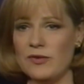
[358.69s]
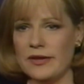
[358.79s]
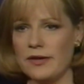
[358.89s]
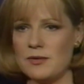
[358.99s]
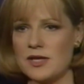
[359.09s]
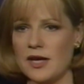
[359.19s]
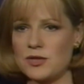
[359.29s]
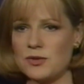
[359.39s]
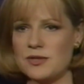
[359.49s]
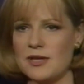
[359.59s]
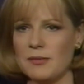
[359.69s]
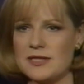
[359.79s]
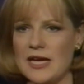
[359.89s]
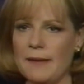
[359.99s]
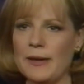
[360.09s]
They thought I was an extra or something because I
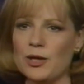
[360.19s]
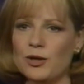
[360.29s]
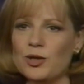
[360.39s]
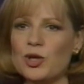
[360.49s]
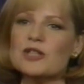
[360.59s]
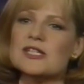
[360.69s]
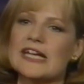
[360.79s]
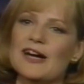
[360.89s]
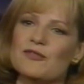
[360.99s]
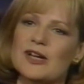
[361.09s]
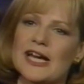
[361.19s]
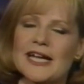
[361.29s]
had my little nursing outfit on.